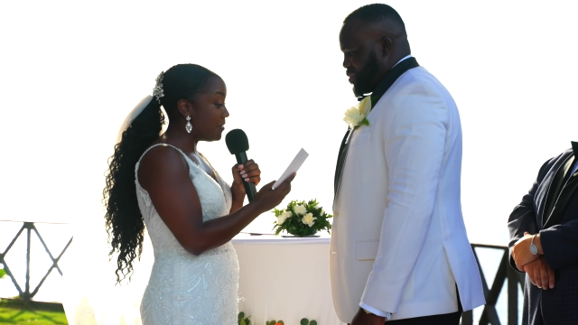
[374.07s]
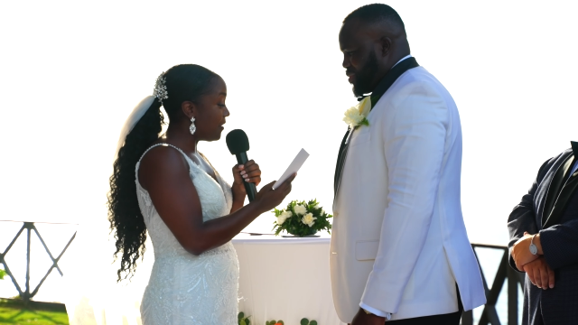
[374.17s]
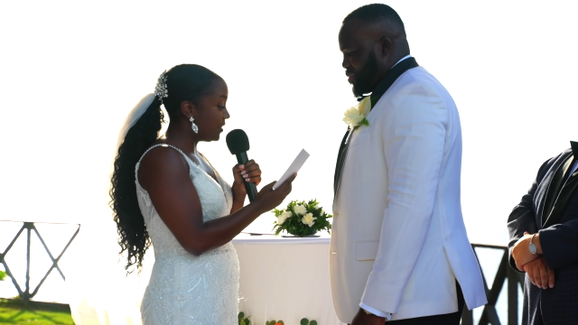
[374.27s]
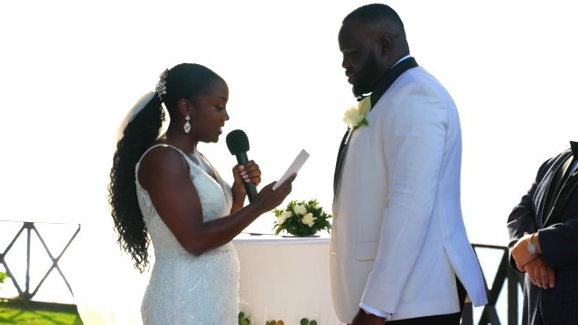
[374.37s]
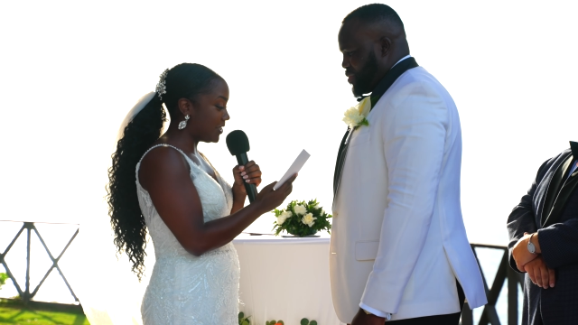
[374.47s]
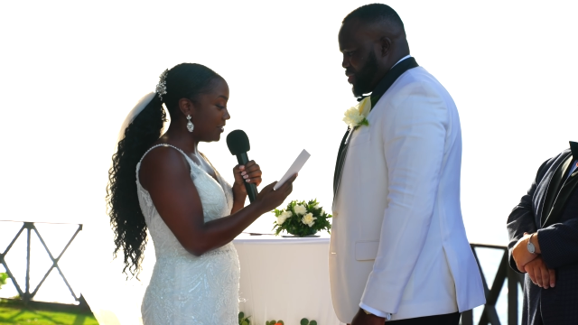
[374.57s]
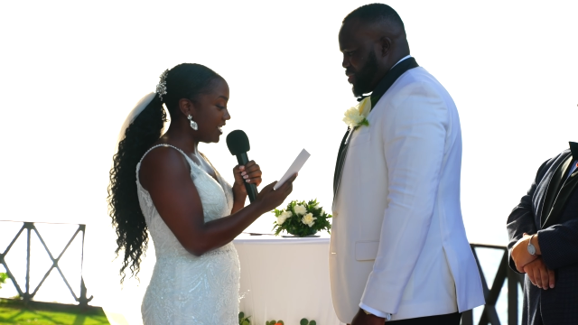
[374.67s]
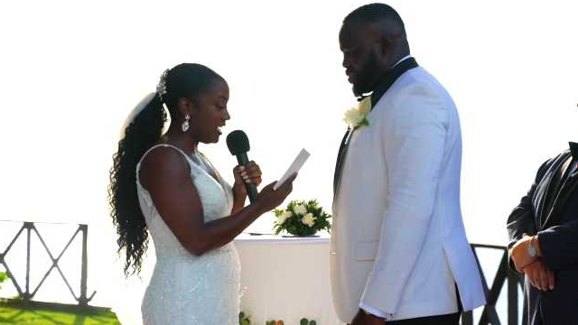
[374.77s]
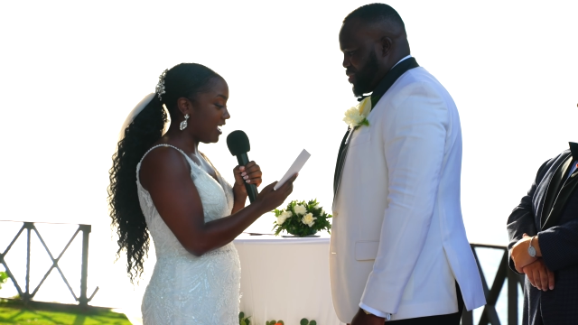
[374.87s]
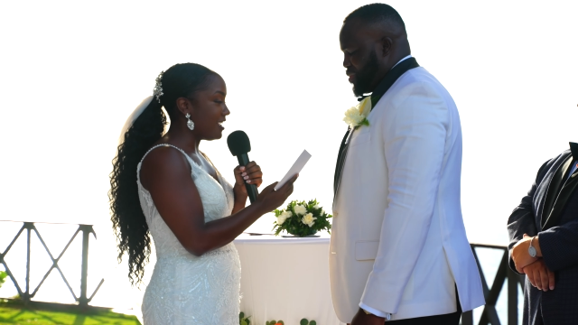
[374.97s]
Speaker 1: you every single
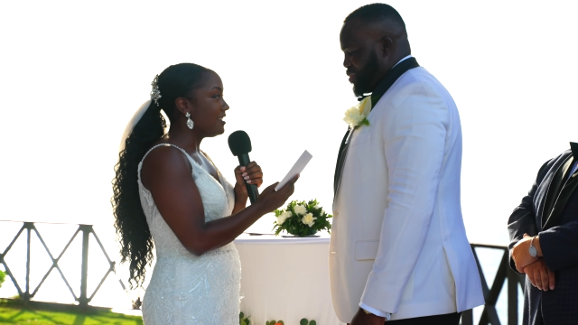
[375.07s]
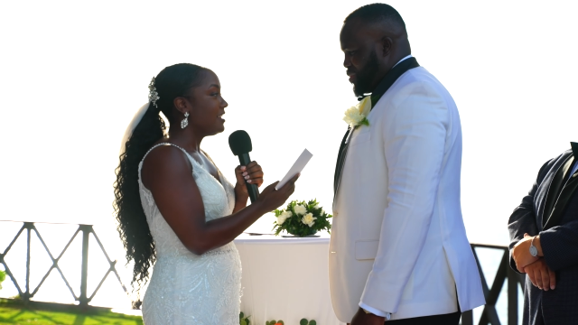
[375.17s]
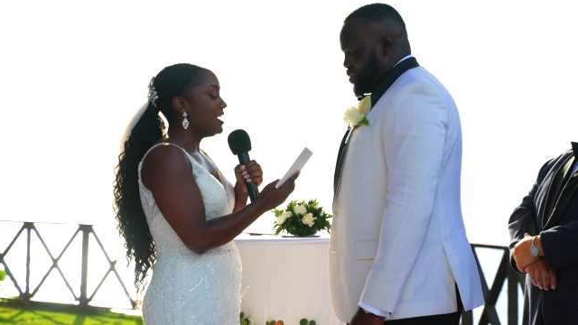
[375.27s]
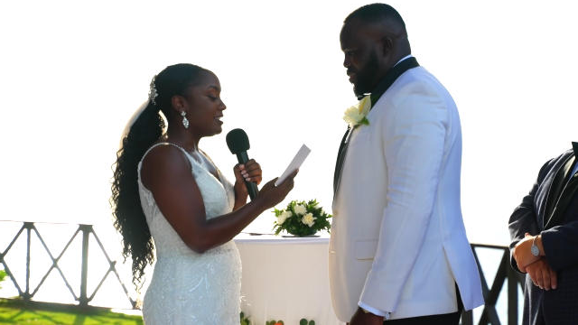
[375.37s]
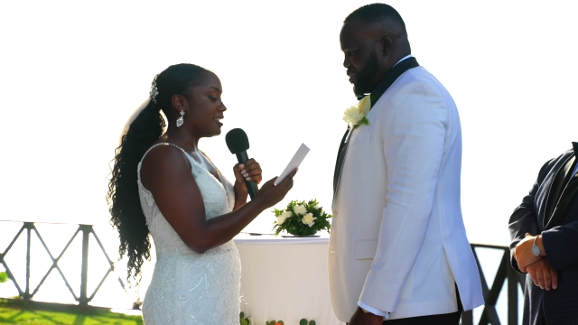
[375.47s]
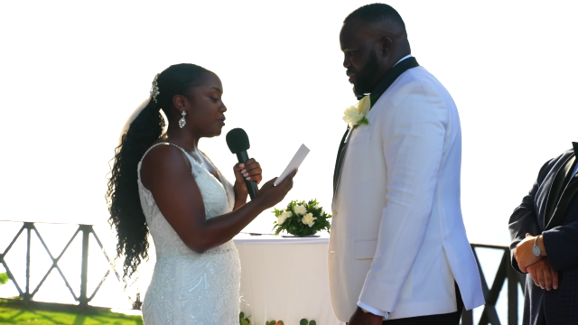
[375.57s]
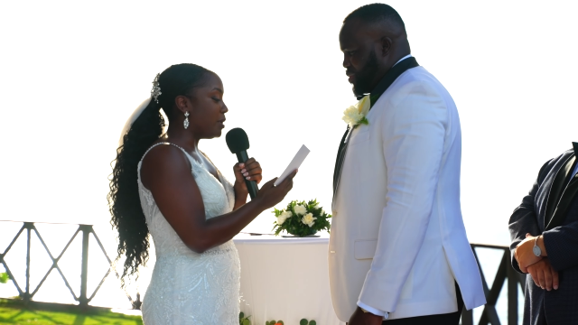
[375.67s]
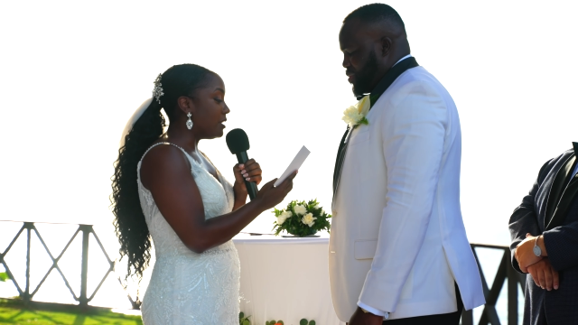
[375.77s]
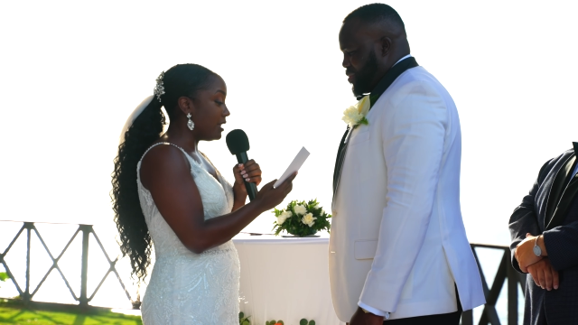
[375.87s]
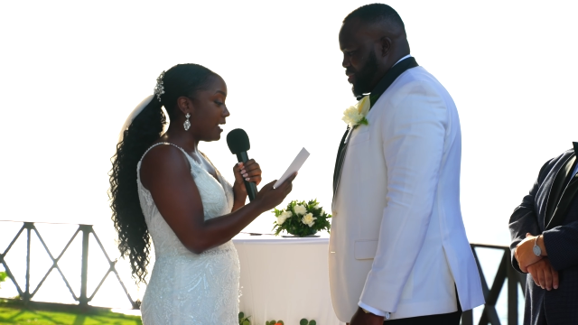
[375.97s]
day, to speak
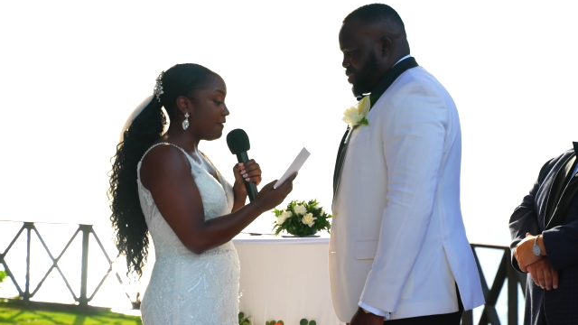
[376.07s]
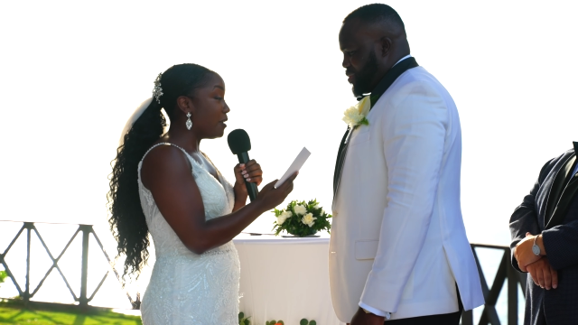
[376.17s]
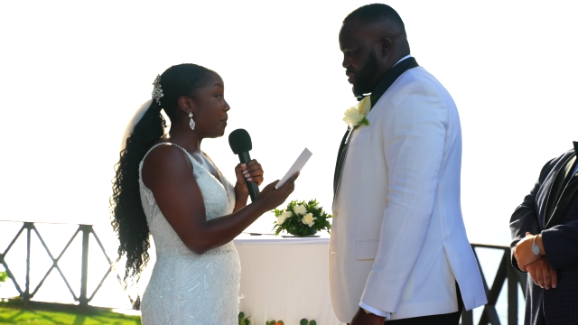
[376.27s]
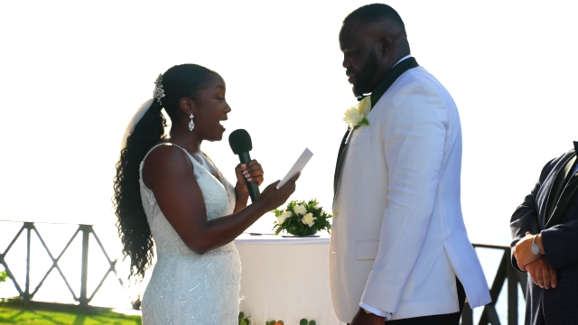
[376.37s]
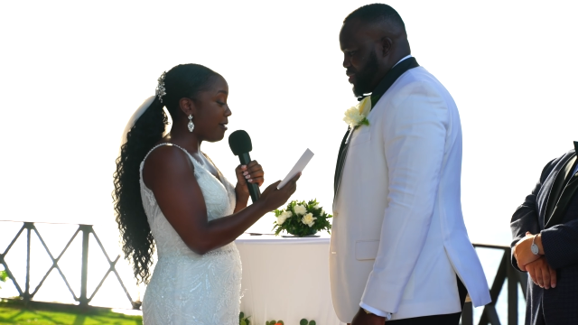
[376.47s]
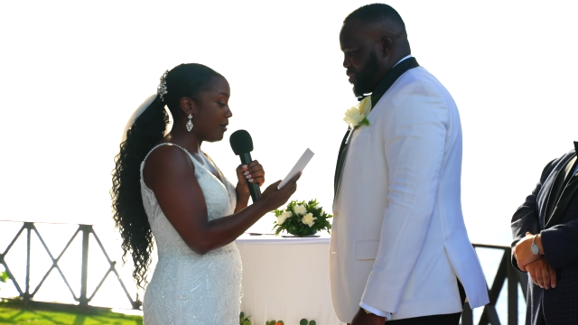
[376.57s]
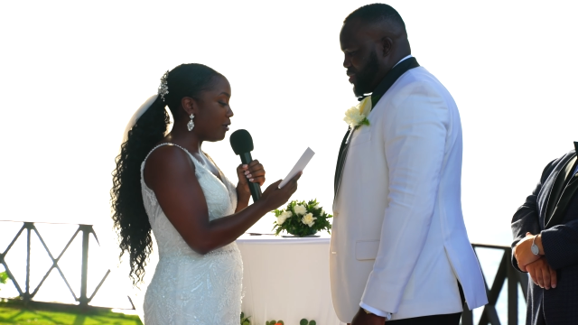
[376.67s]
life and power